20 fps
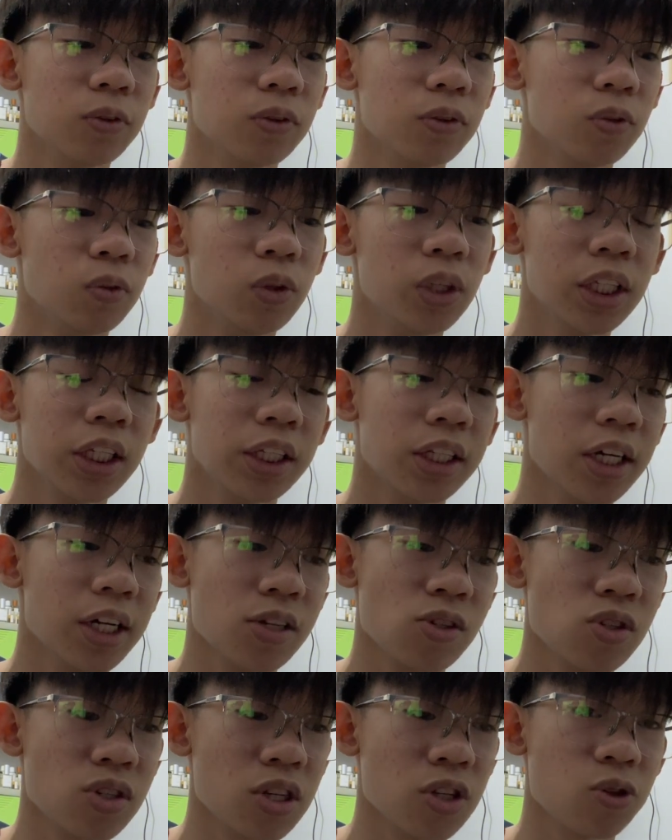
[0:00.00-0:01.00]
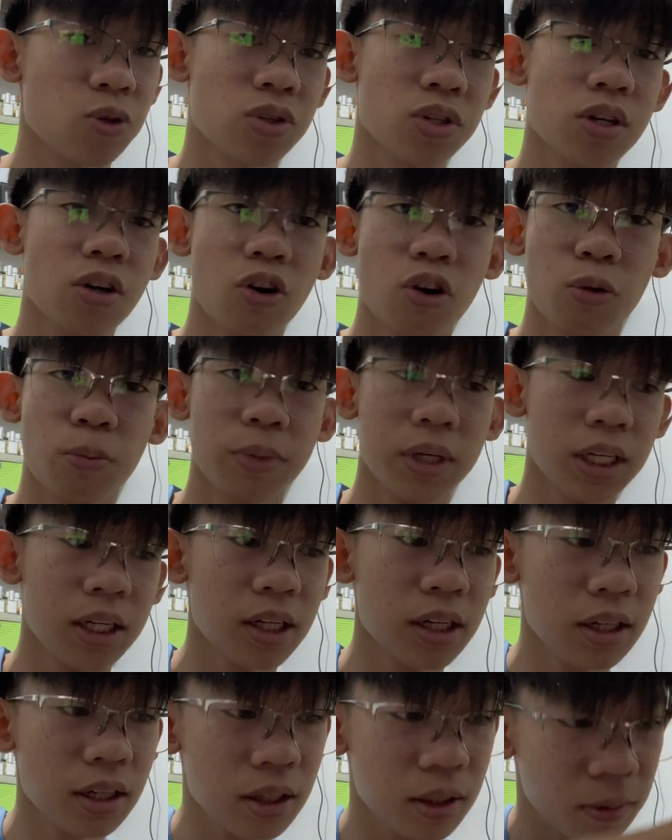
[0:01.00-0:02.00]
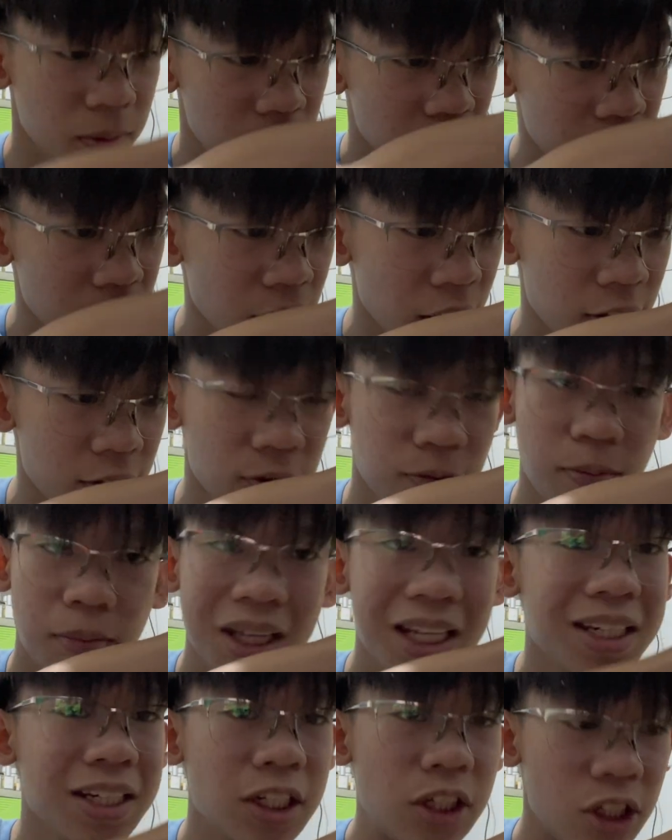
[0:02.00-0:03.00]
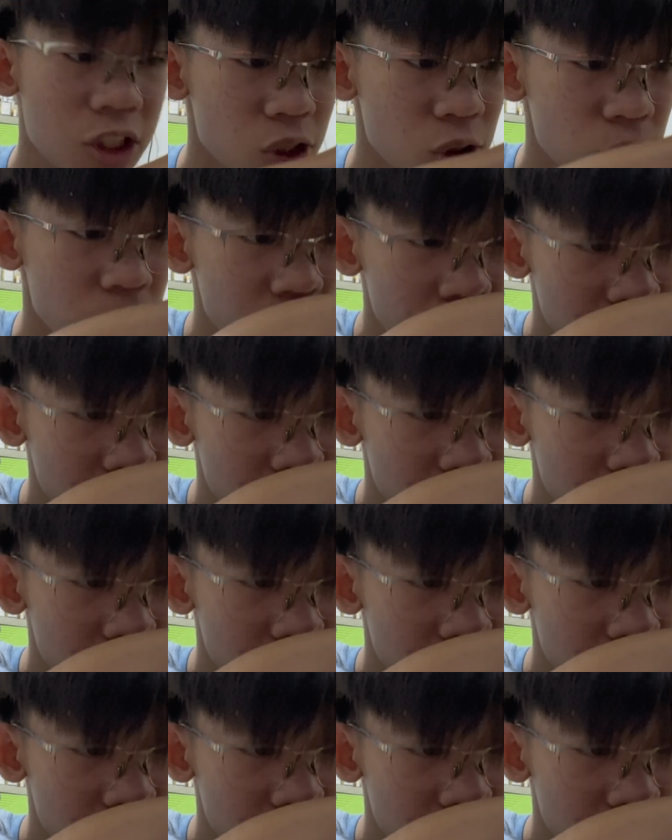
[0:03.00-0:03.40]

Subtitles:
really nice citrusy opening. Kind of minty too.